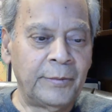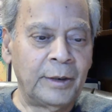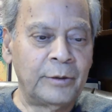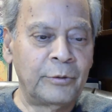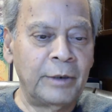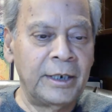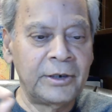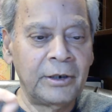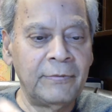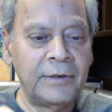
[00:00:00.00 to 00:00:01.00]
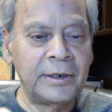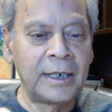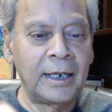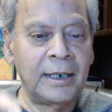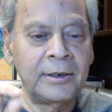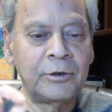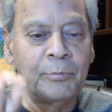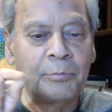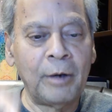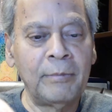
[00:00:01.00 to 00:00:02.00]
So nature of desire is to
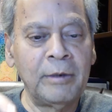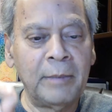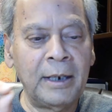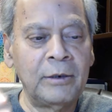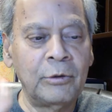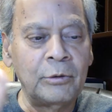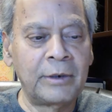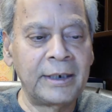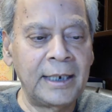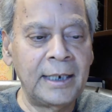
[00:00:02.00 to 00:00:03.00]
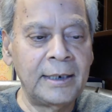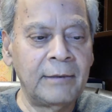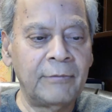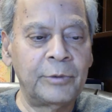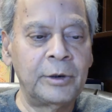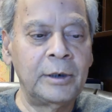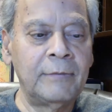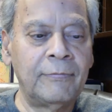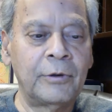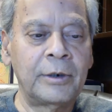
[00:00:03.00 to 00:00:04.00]
prompt the mind to create a world
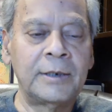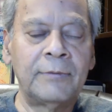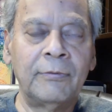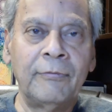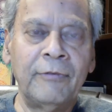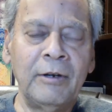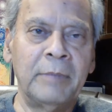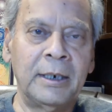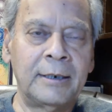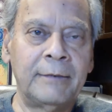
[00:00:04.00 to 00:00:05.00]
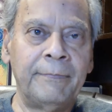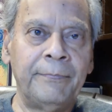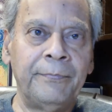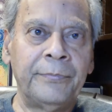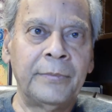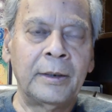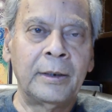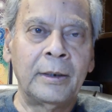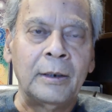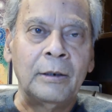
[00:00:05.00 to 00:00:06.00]
for its fulfillment.
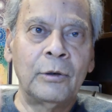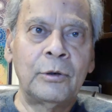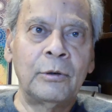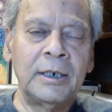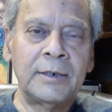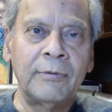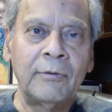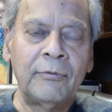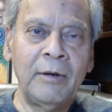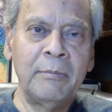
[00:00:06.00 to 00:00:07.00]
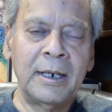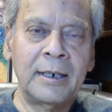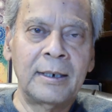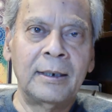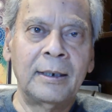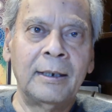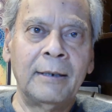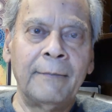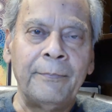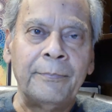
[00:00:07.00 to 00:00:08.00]
Not only its fulfillment,
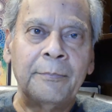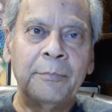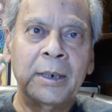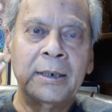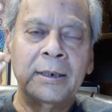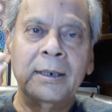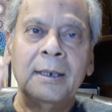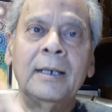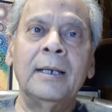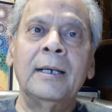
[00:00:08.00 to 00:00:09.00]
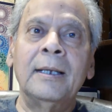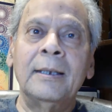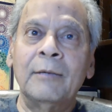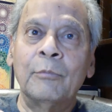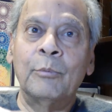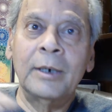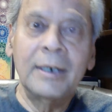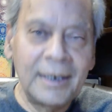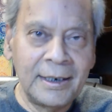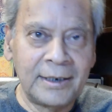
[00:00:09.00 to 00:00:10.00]
but the
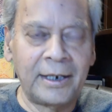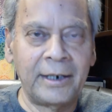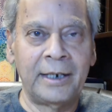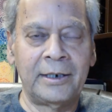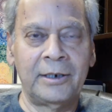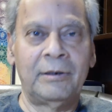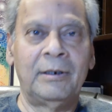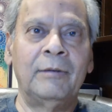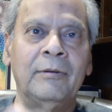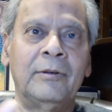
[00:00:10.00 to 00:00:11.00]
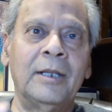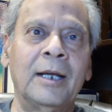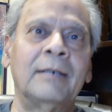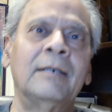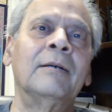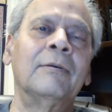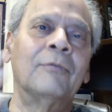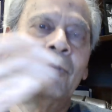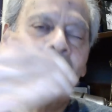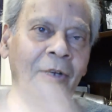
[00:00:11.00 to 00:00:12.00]
world is created that
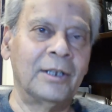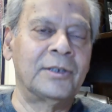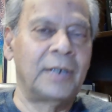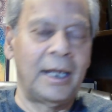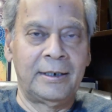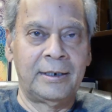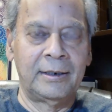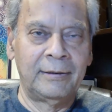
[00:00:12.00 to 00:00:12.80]
fulfills it.